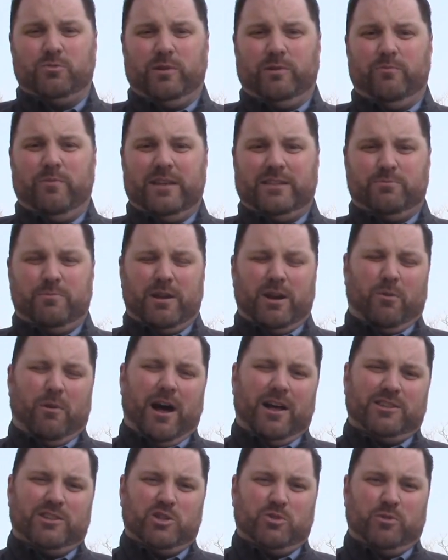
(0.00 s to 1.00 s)
It's been a
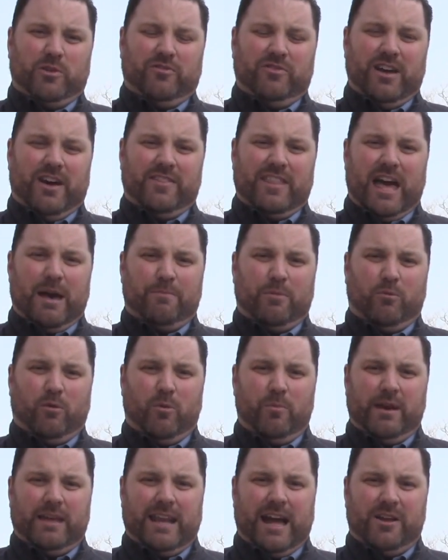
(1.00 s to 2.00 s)
while since we've done that, but we'll
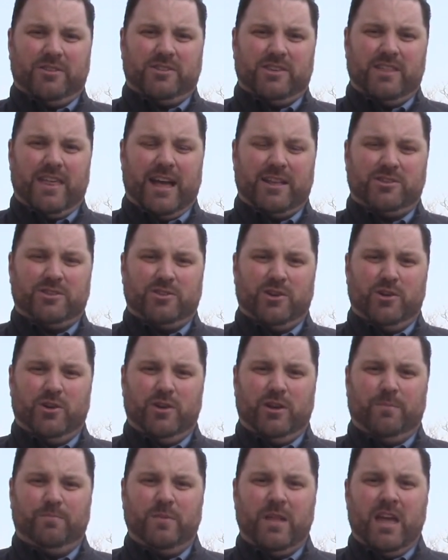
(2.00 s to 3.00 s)
be announcing that
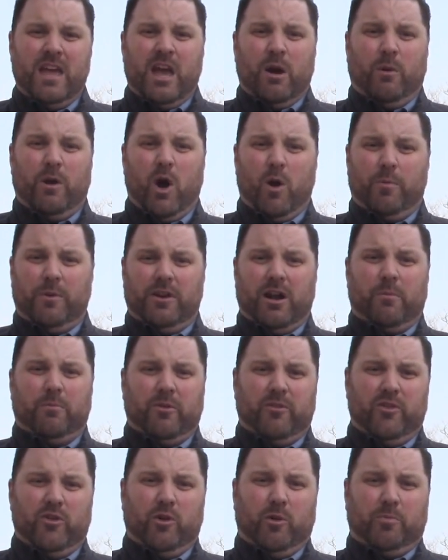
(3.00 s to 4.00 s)
soon, and we hope a
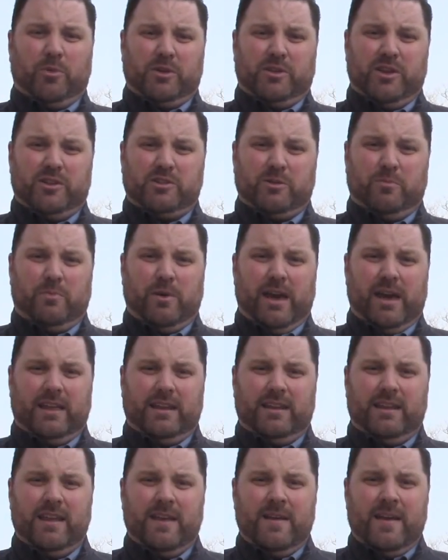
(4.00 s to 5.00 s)
number of you will participate
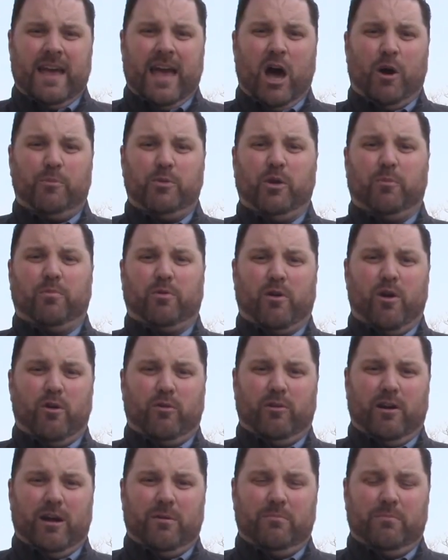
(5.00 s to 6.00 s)
and help your
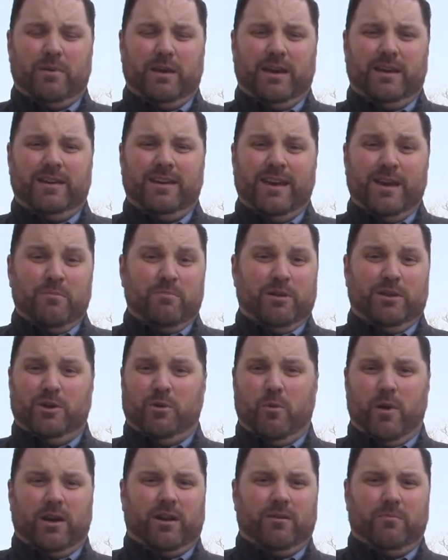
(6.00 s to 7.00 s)
program be the
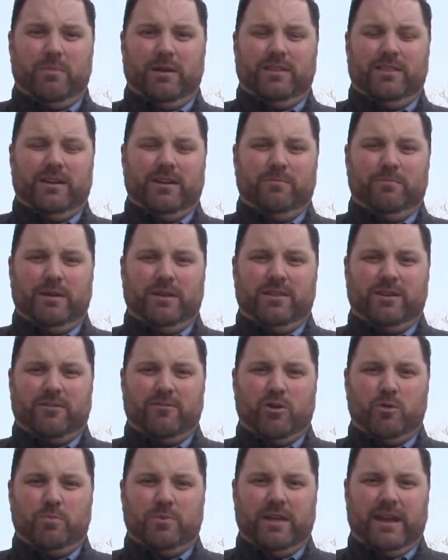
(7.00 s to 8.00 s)
winner, be the
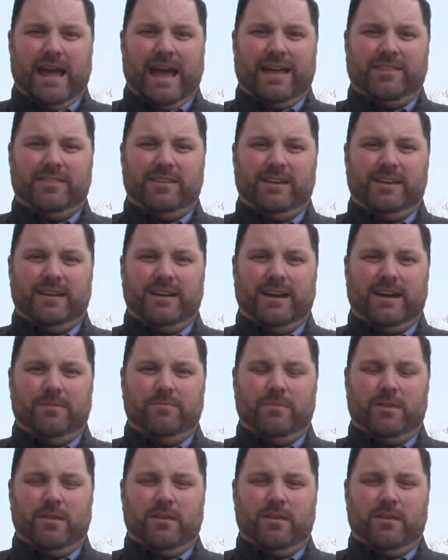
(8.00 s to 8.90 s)
group that had the